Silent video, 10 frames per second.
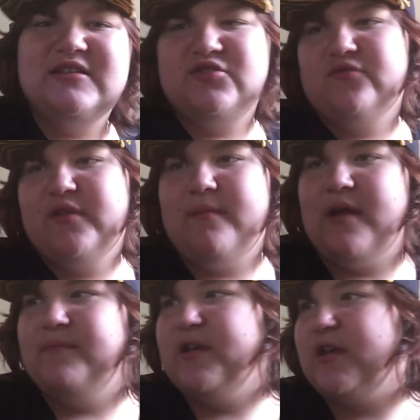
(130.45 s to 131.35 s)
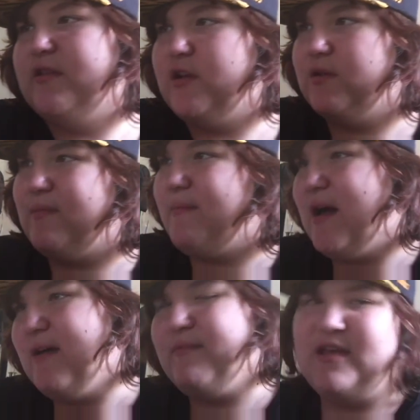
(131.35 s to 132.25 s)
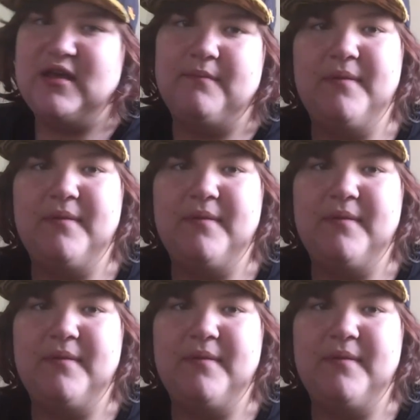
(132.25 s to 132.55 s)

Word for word: doesn't really mind being in there, my mom, eh,